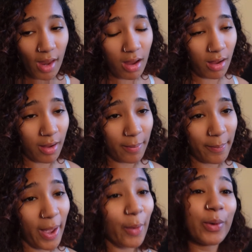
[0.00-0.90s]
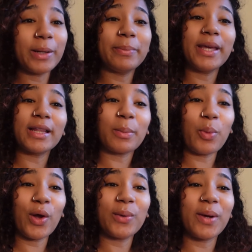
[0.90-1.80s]
Um, I want to be at the
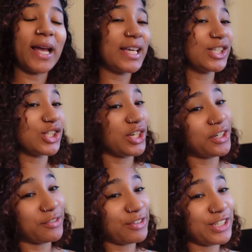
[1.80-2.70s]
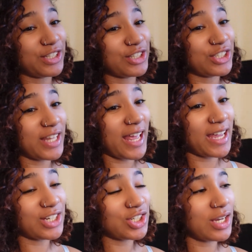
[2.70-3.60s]
point where I can start a freezer
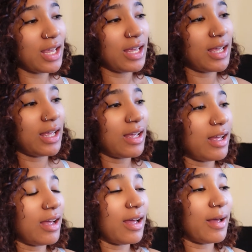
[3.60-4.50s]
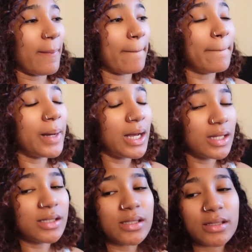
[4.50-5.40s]
stash. Um, but